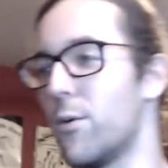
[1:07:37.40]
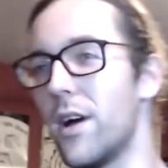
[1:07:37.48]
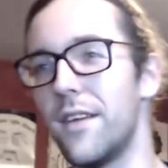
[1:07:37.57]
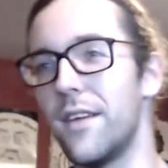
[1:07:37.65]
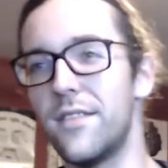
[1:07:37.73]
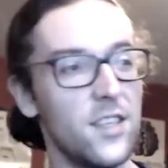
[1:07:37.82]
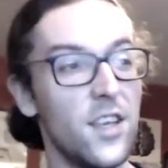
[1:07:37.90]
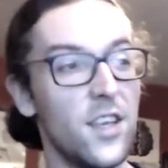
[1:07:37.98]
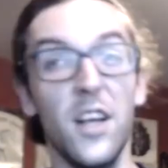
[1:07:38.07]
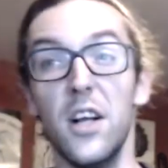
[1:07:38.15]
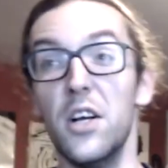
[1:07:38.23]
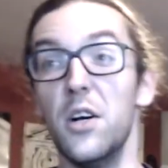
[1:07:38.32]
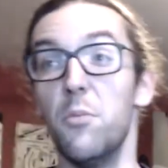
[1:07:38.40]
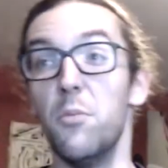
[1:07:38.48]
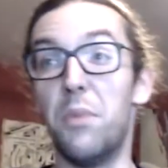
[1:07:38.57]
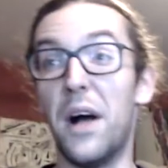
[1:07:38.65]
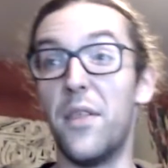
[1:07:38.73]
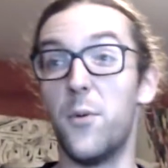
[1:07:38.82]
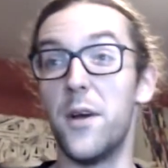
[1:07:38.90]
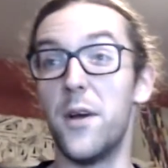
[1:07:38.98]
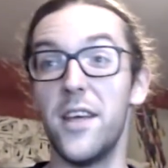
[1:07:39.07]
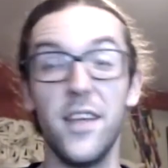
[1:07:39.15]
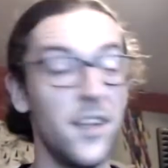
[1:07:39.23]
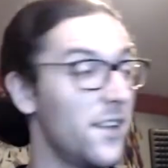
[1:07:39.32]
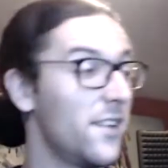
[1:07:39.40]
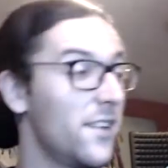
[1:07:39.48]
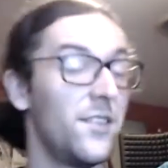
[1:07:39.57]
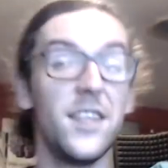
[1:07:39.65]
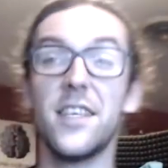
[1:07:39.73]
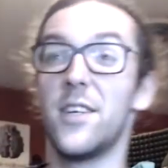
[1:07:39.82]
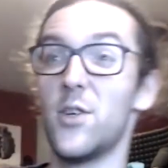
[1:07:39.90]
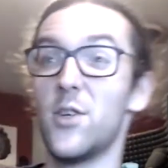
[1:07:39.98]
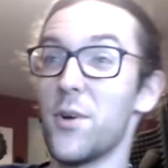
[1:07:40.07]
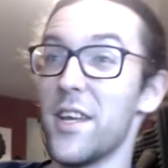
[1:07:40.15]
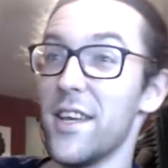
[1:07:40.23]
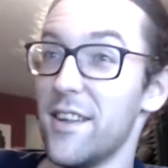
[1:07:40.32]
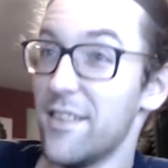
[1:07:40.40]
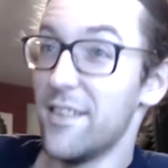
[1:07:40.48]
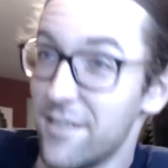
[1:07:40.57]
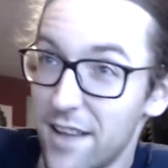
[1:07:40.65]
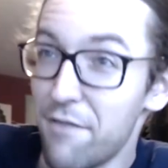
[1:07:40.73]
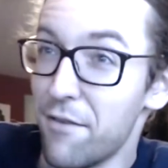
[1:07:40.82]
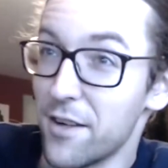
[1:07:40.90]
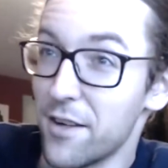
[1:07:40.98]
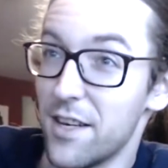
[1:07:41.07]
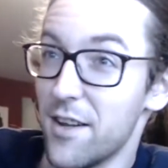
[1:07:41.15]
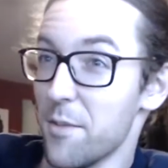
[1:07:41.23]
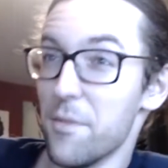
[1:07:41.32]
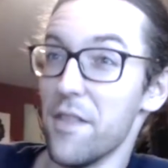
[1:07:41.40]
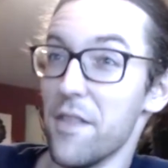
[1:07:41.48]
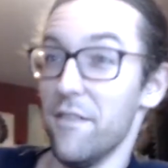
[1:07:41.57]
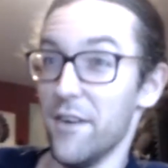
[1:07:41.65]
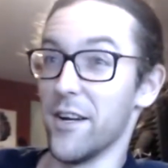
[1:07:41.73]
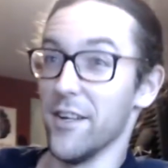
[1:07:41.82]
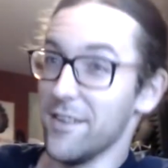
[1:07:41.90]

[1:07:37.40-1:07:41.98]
says, by the way, this ain't your kid. I fucked another motherfucker.